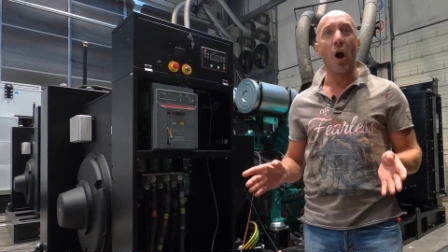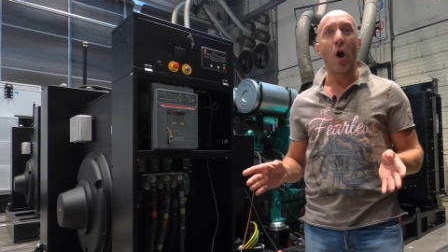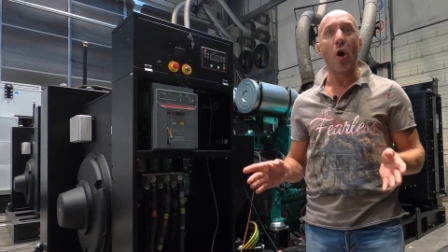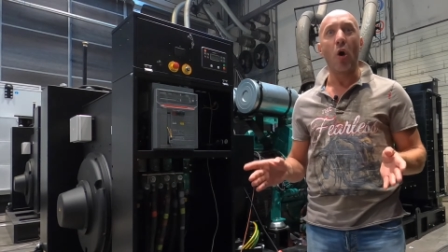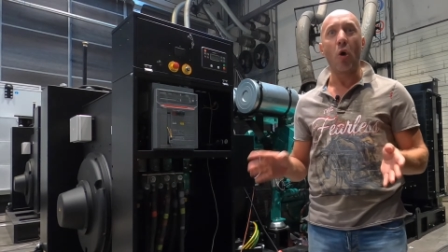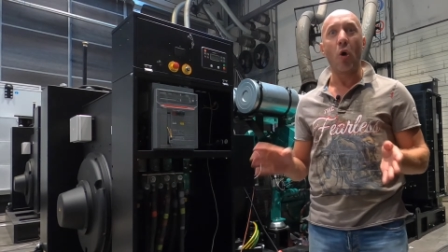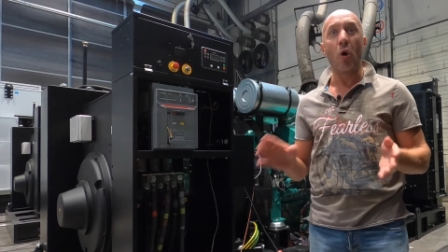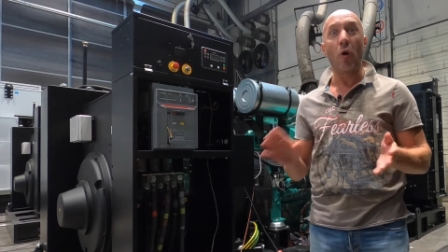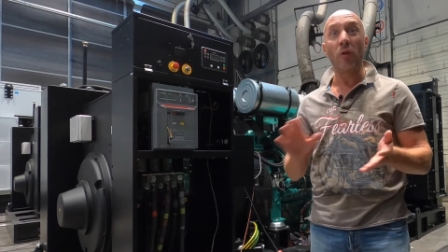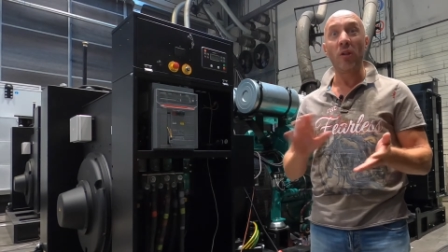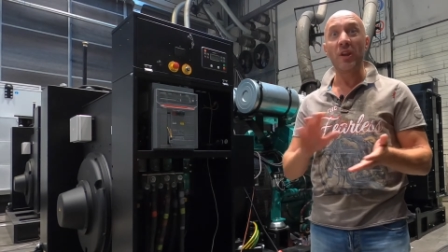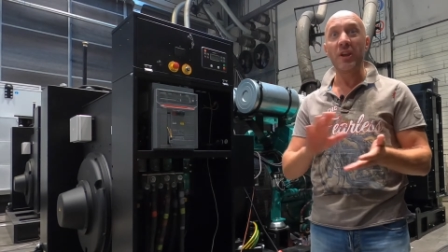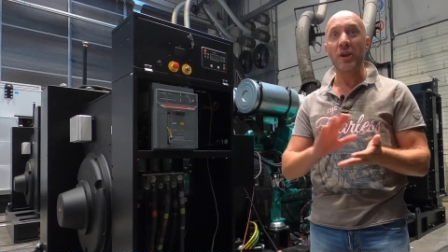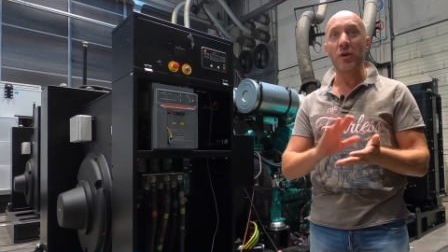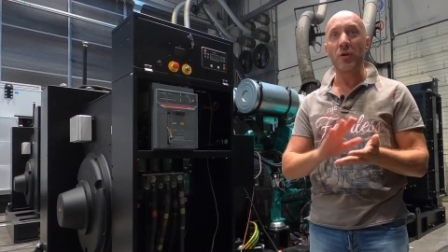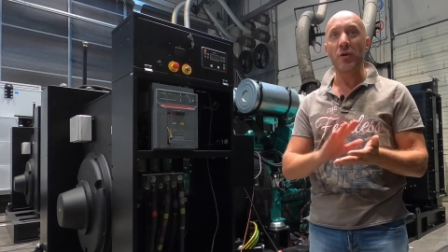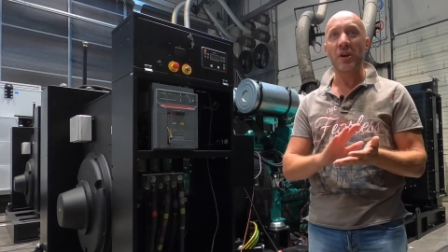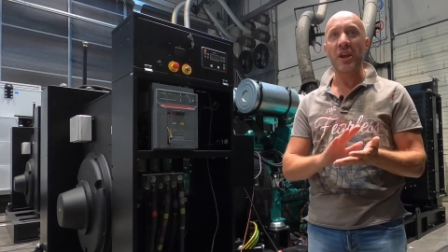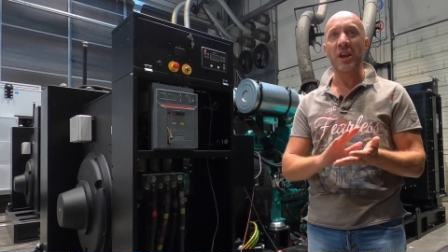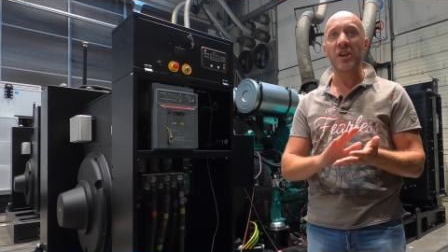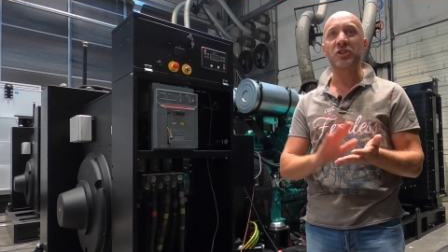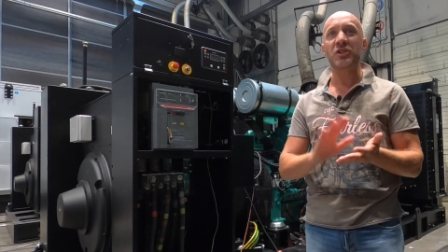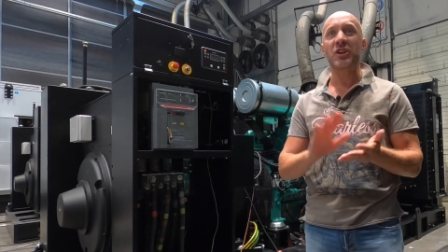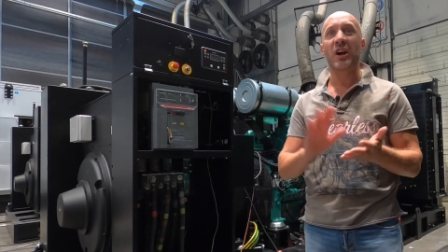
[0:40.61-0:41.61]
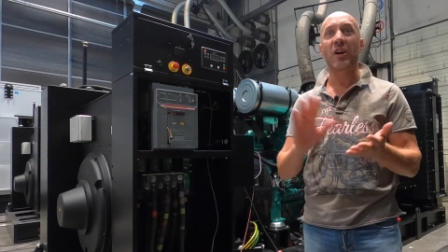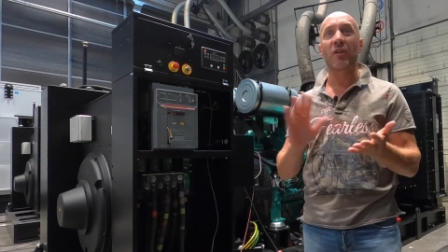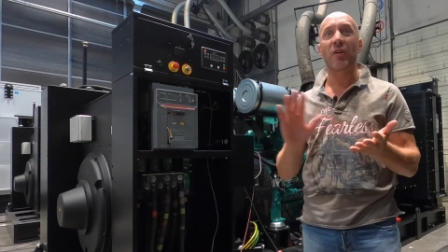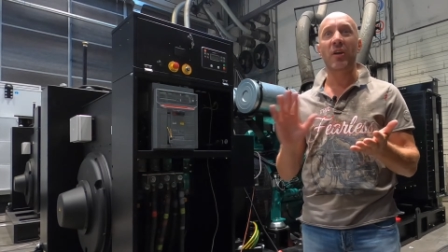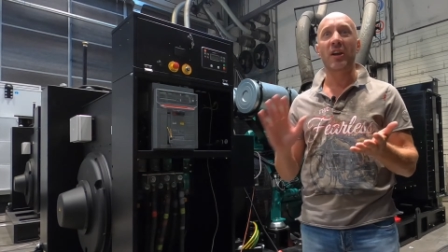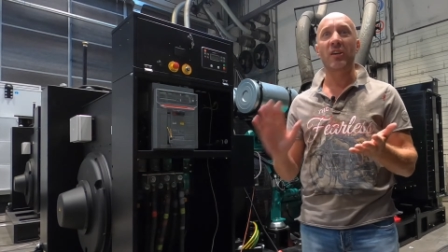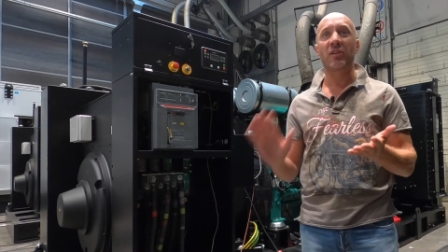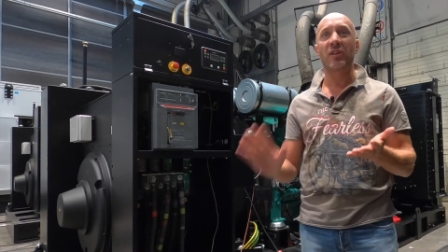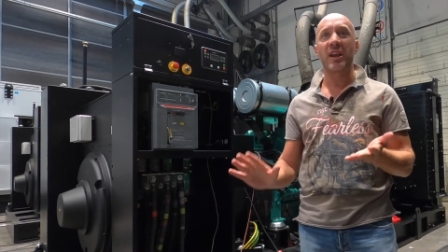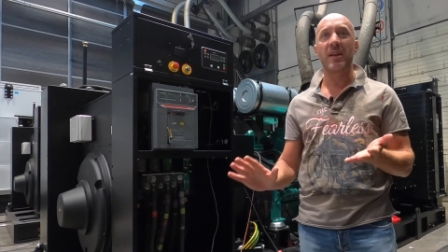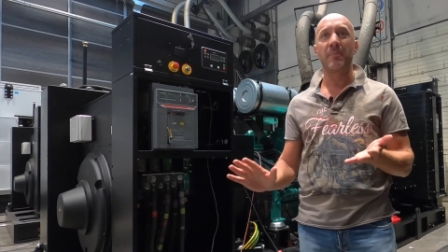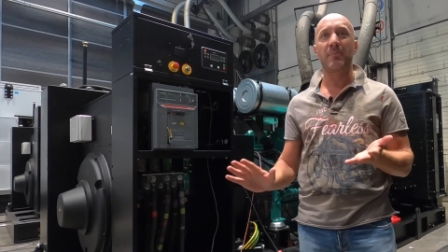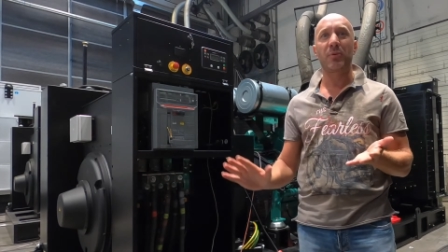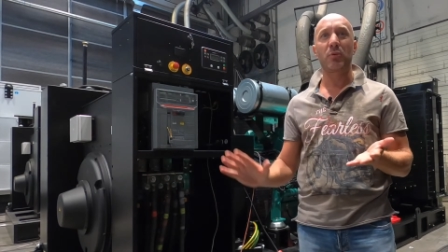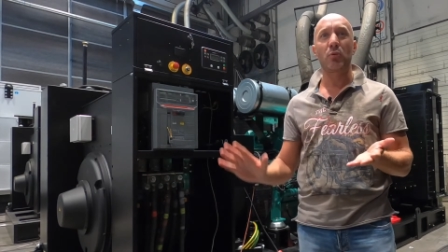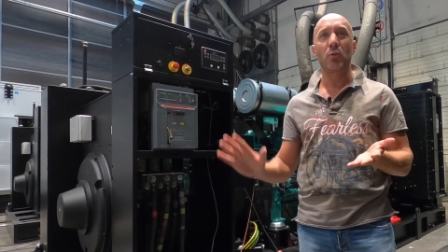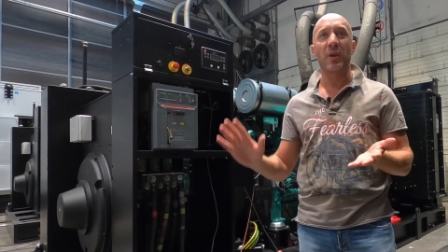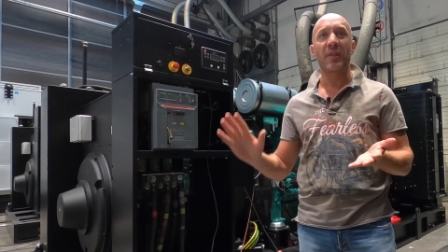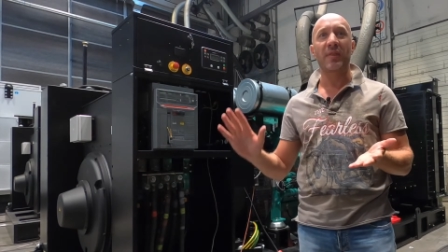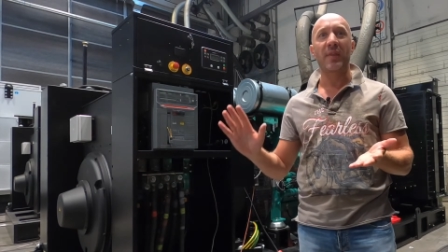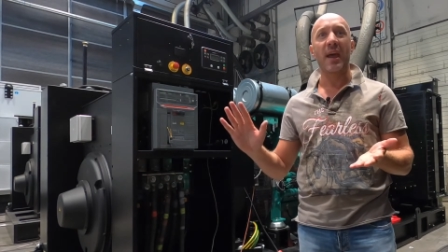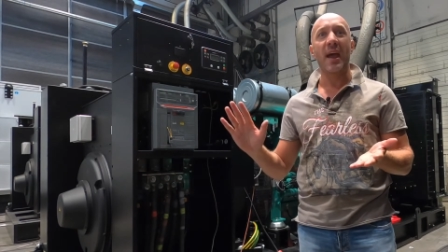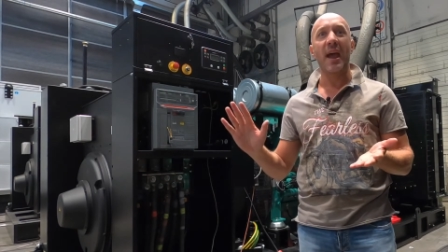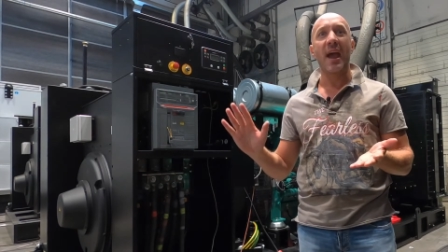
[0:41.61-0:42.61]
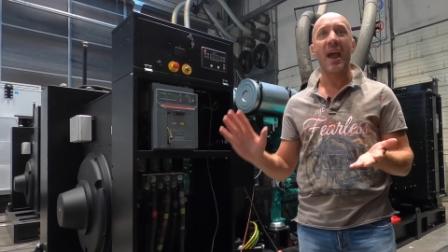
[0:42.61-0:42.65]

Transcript: All units are equipped with